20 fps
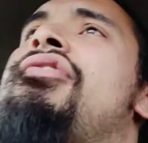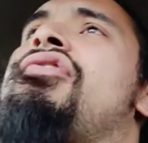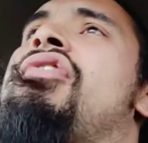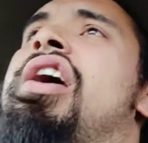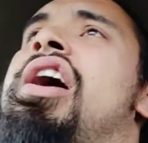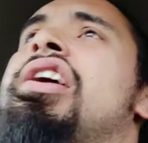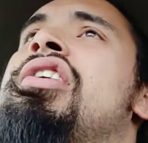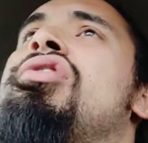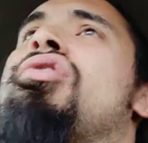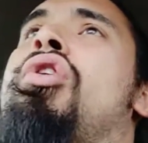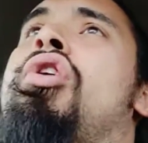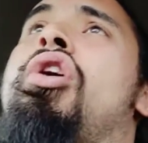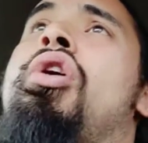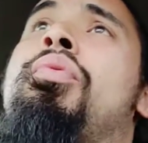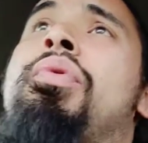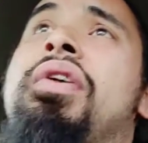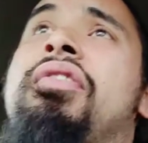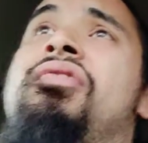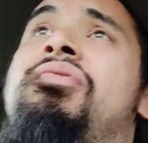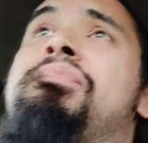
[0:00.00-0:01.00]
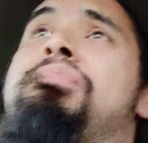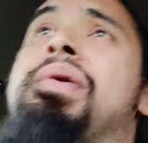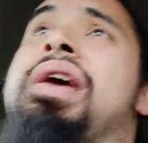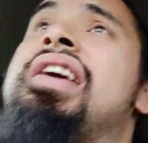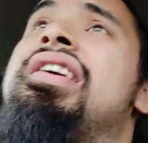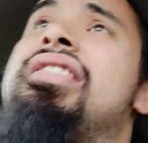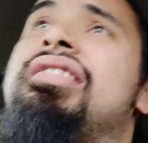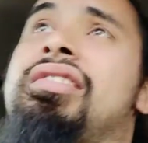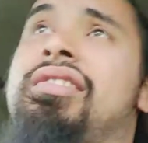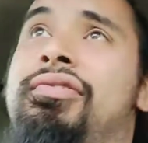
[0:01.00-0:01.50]
friend, or we've
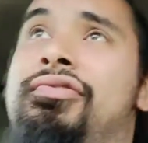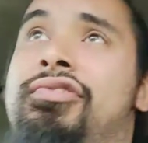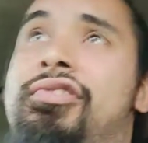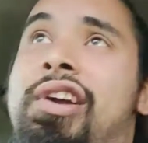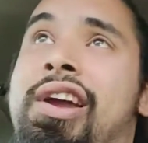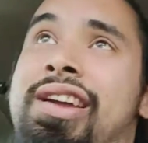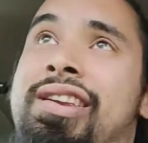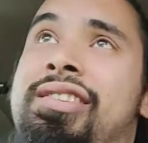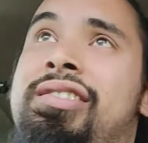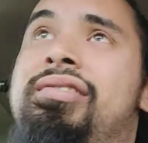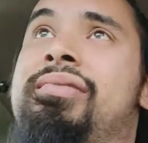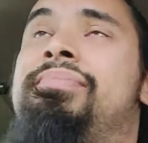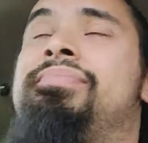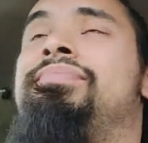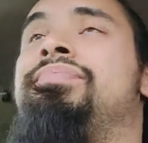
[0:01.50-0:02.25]
been the friend,